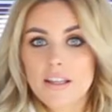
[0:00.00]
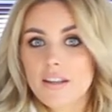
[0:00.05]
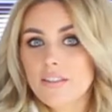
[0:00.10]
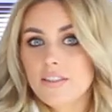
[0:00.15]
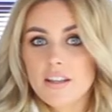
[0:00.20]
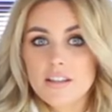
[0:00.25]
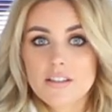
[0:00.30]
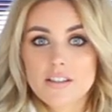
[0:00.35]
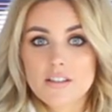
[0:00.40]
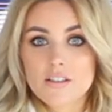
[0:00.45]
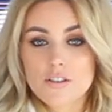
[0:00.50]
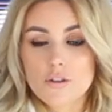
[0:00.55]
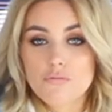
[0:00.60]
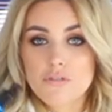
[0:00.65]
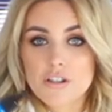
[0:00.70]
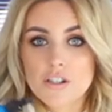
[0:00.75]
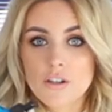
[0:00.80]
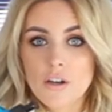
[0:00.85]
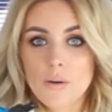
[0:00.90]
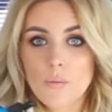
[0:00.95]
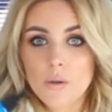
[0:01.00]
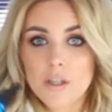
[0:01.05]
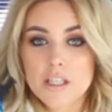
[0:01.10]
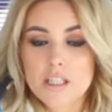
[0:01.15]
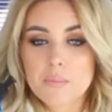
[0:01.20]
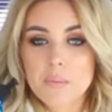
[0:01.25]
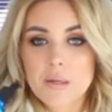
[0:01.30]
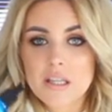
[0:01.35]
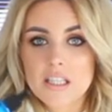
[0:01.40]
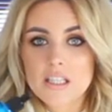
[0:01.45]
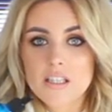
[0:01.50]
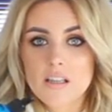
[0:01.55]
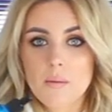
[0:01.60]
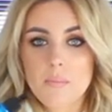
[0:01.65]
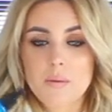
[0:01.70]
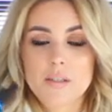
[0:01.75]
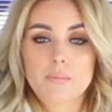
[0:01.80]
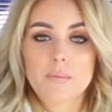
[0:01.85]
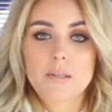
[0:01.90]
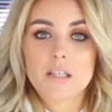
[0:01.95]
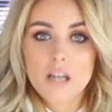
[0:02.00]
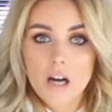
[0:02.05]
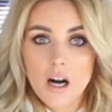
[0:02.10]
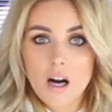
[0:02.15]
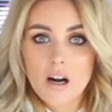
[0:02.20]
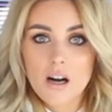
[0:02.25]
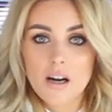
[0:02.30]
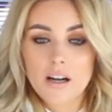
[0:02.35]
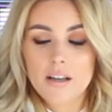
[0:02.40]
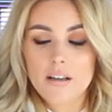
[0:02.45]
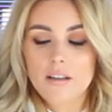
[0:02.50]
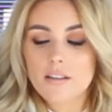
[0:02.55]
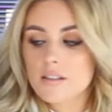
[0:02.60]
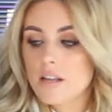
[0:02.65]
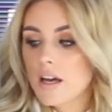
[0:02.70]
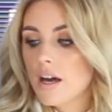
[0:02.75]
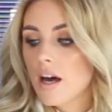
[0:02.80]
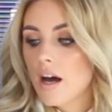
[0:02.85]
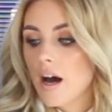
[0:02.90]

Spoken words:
this is the reason I wanted to pick this up, is because